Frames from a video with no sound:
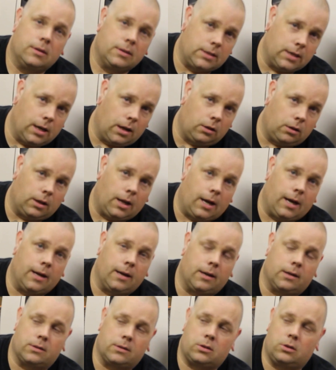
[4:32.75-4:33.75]
tail
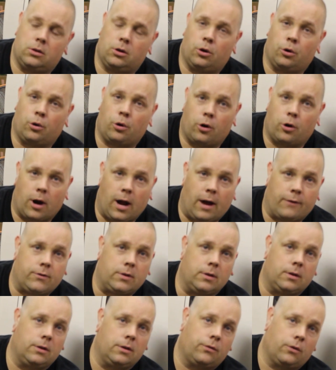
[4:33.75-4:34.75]
lights, you know,
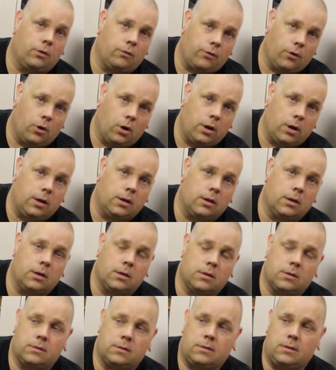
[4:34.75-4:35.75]
grafting different front
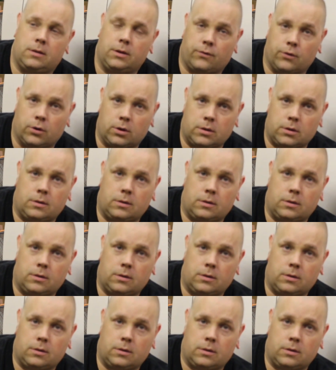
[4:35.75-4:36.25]
ends, different